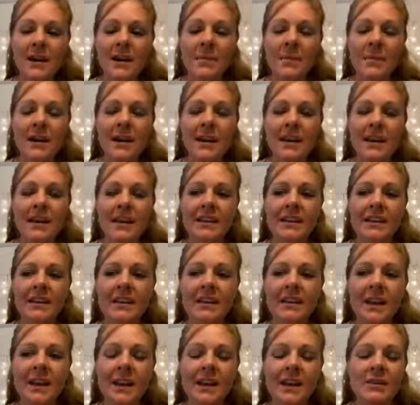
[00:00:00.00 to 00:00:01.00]
but
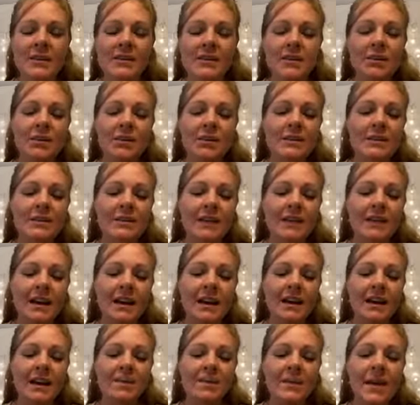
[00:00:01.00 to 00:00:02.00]
she was
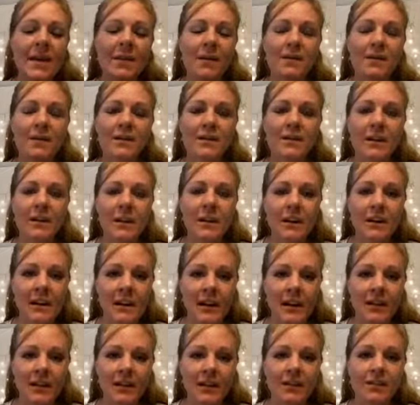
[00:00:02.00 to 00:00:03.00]
I was
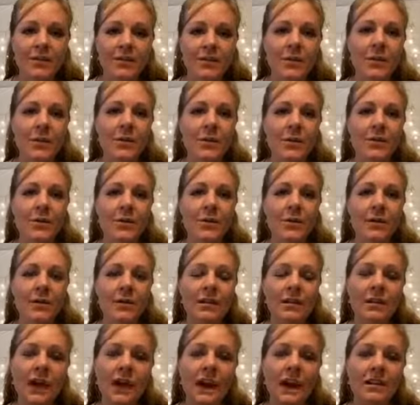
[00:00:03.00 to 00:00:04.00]
learning through the
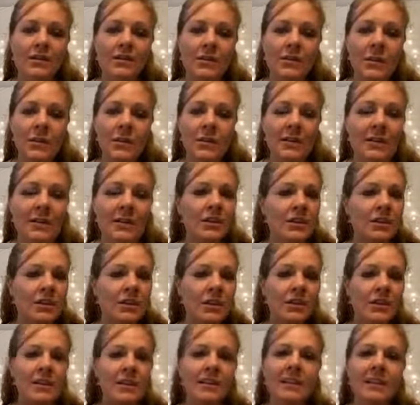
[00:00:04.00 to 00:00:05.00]
classroom, and then she
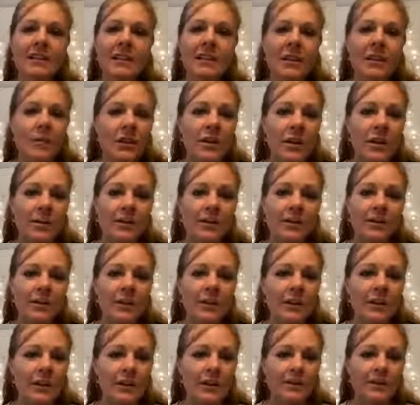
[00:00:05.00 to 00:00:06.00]
was stealing what I was
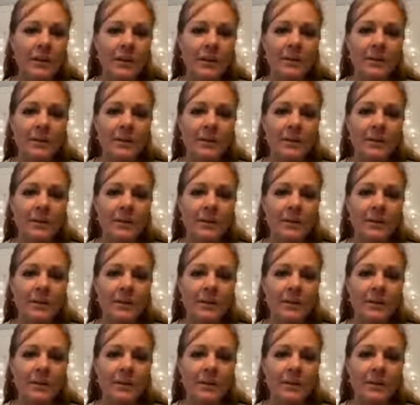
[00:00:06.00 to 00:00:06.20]
learning from